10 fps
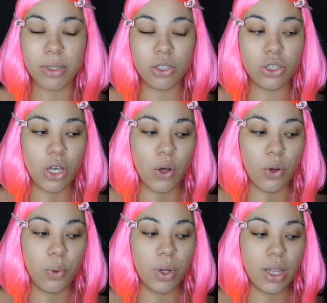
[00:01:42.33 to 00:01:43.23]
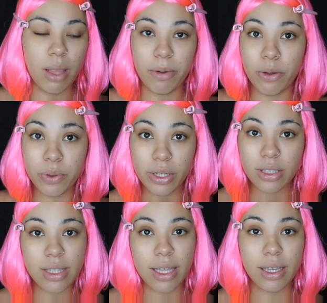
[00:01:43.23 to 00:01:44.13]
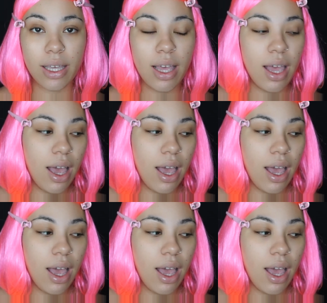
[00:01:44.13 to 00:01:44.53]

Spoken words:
so let me know what you guys think.